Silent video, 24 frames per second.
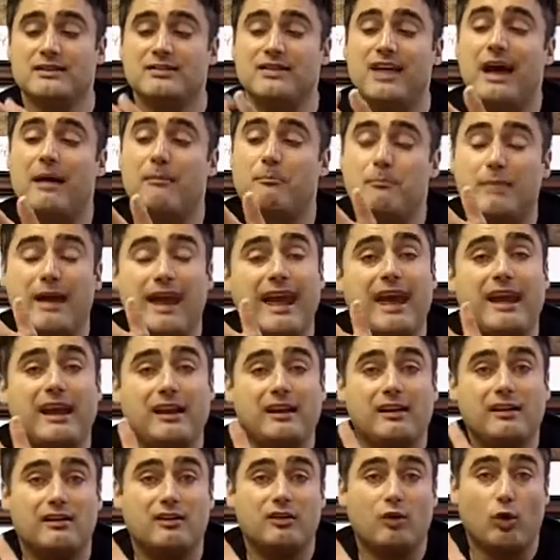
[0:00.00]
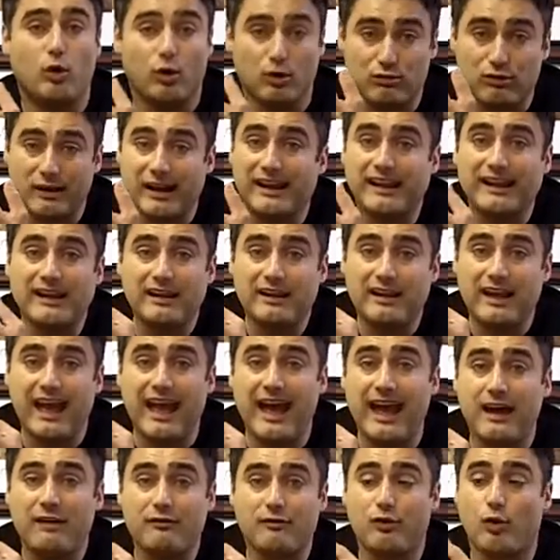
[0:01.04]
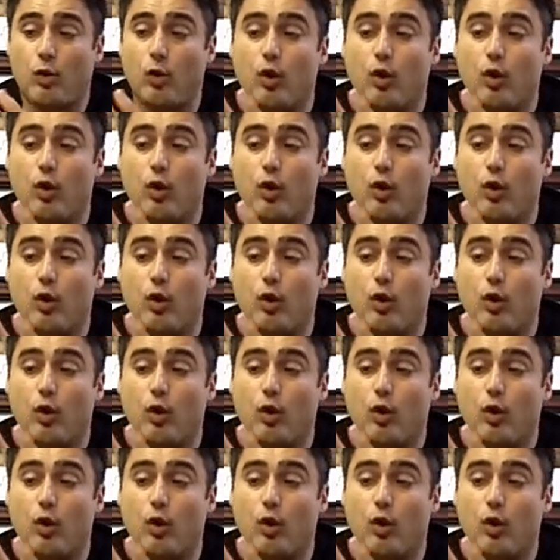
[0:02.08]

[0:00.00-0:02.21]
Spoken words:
that may already have